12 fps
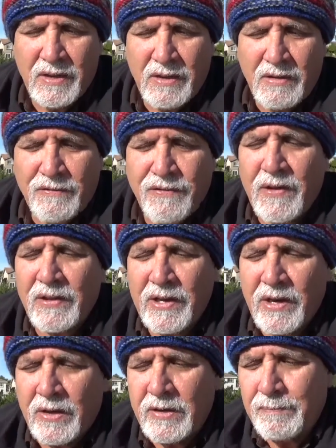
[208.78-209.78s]

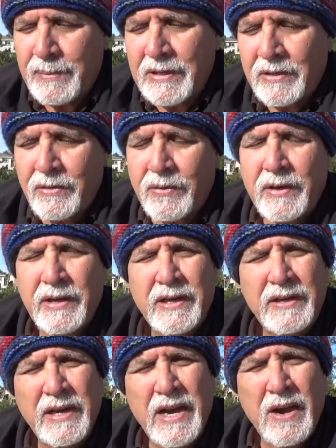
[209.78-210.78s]
falling on Ben
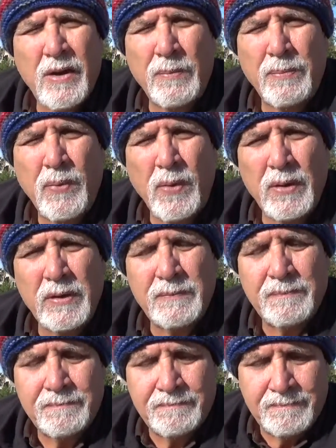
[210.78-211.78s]
Gurion Airport."
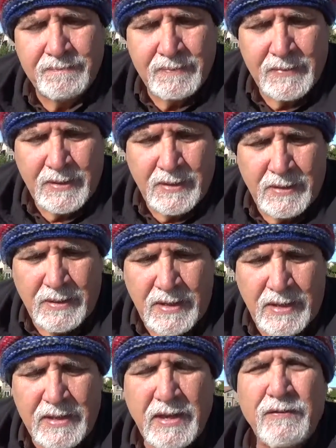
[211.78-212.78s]

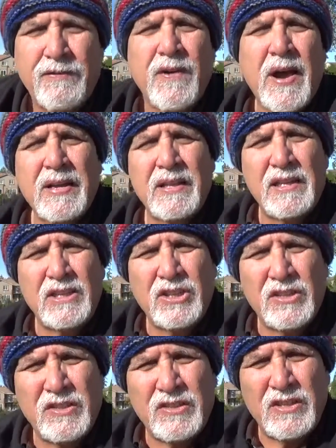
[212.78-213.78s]
And then finally,
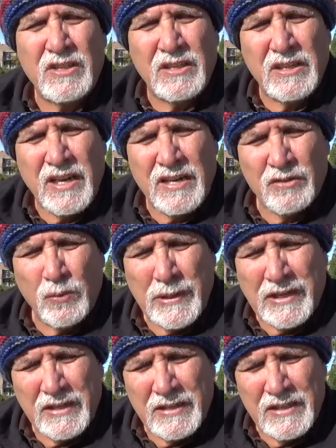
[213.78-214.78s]
just as
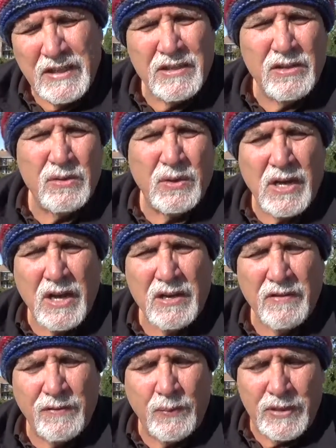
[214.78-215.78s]
we continue
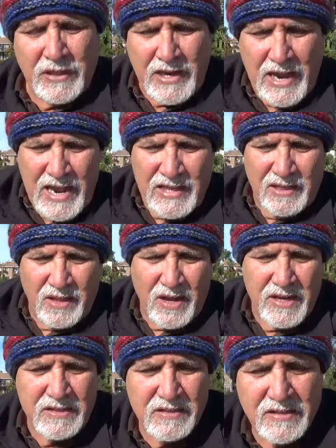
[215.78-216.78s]
kind of with the
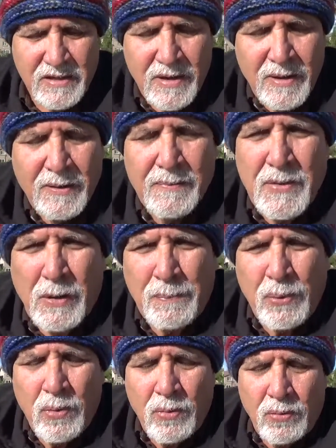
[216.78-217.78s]
headlines, a
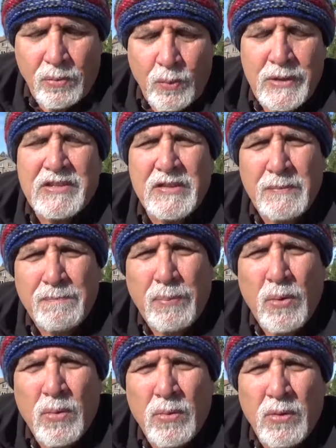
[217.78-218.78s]
recent
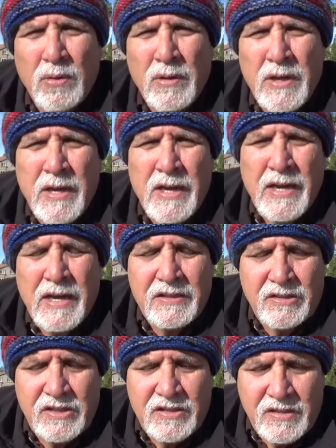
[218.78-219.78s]
poll
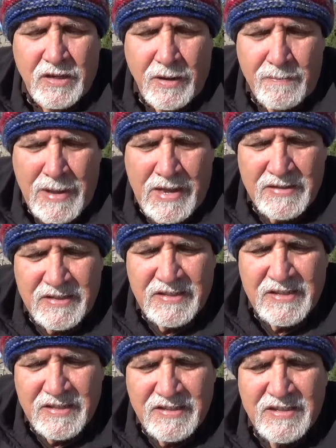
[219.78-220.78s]
has just come out.
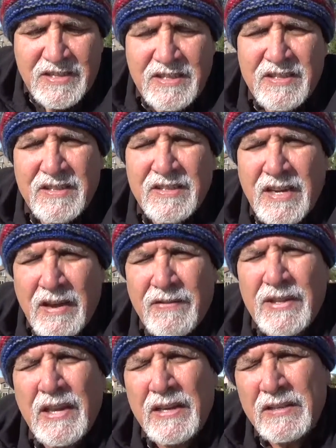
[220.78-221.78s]

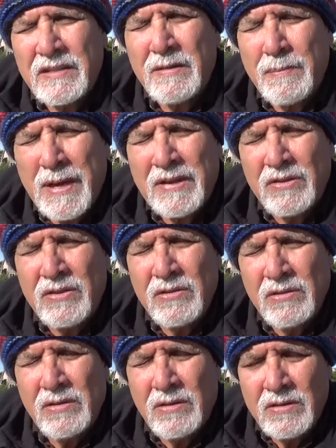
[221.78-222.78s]
67, that's about
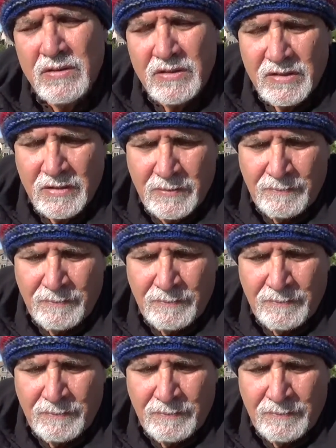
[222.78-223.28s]
2/3,